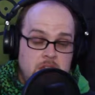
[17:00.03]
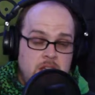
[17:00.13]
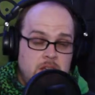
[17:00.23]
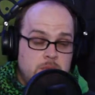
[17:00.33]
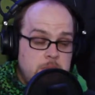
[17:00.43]

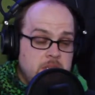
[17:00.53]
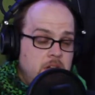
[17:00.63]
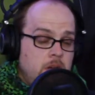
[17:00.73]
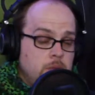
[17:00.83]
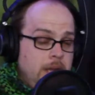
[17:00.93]
replica
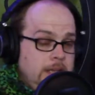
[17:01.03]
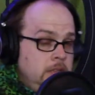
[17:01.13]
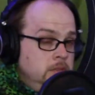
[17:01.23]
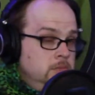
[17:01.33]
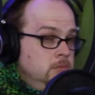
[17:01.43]
already.
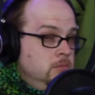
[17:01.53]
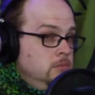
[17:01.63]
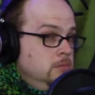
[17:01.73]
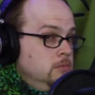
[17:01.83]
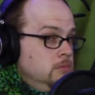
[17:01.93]

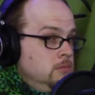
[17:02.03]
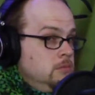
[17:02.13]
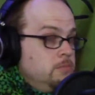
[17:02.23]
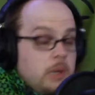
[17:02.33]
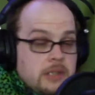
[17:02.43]

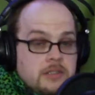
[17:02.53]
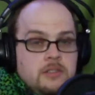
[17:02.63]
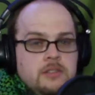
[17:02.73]
But